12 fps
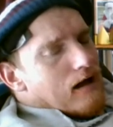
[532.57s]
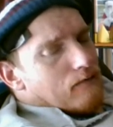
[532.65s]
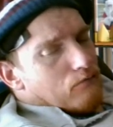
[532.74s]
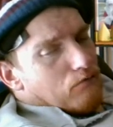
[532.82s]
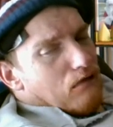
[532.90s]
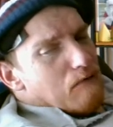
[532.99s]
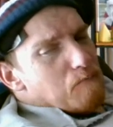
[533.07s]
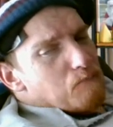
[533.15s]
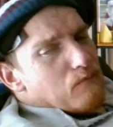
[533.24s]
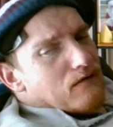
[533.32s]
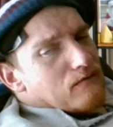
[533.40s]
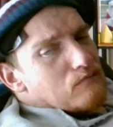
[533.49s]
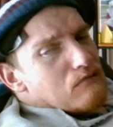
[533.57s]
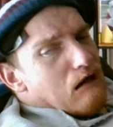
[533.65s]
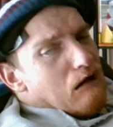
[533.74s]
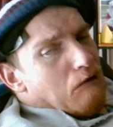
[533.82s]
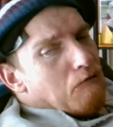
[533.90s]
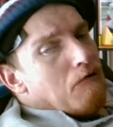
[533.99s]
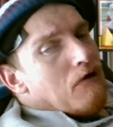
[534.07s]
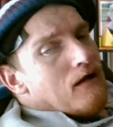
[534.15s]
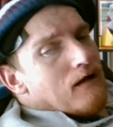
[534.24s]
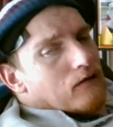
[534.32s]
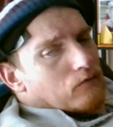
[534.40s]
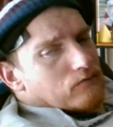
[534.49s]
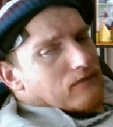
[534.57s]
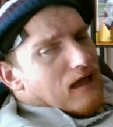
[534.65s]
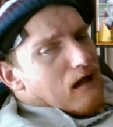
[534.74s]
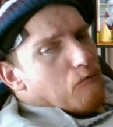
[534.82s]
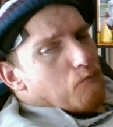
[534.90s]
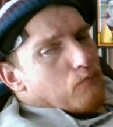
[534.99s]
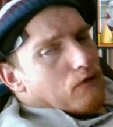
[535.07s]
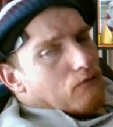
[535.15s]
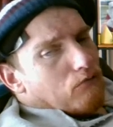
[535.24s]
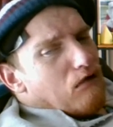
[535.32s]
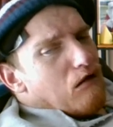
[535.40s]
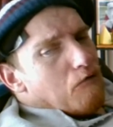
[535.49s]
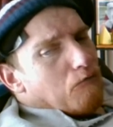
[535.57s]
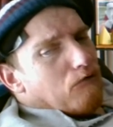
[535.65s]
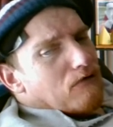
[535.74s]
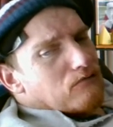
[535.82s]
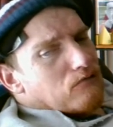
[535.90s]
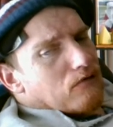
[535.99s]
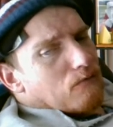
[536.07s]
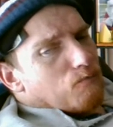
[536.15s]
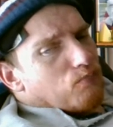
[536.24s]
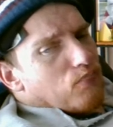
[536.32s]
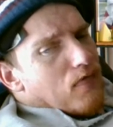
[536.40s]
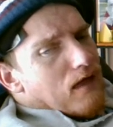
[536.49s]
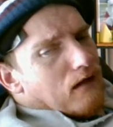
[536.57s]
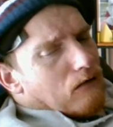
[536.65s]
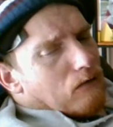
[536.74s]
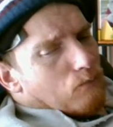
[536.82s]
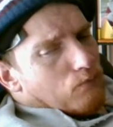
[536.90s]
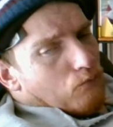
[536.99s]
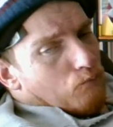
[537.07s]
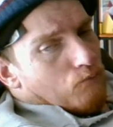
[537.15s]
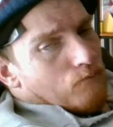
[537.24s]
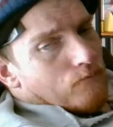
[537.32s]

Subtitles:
and let me know down below what you think of them.